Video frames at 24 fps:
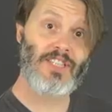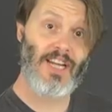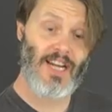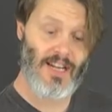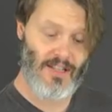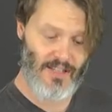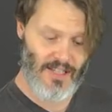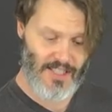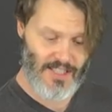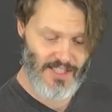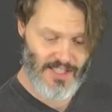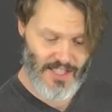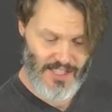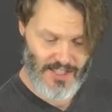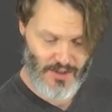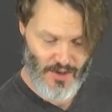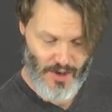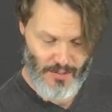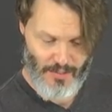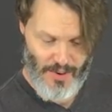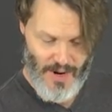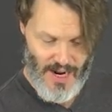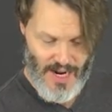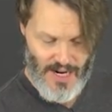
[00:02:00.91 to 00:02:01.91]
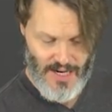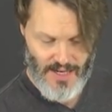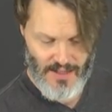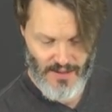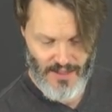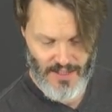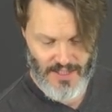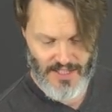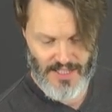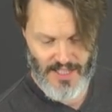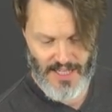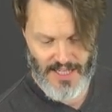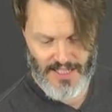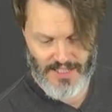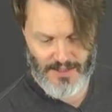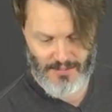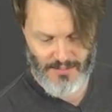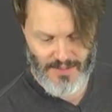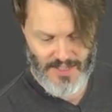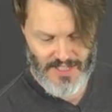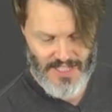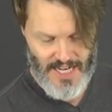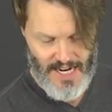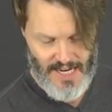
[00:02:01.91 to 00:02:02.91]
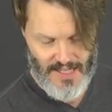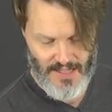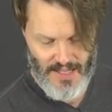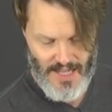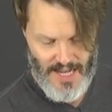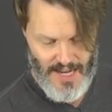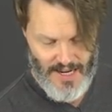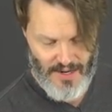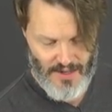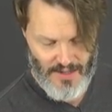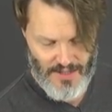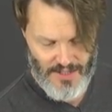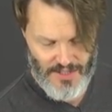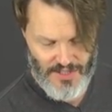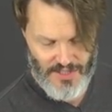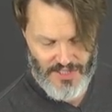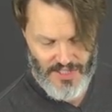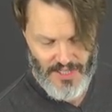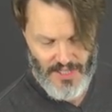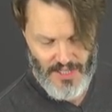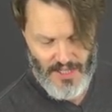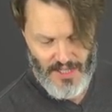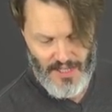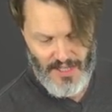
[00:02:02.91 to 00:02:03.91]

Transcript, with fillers: scale accessory pack. Looks like some sand ladders,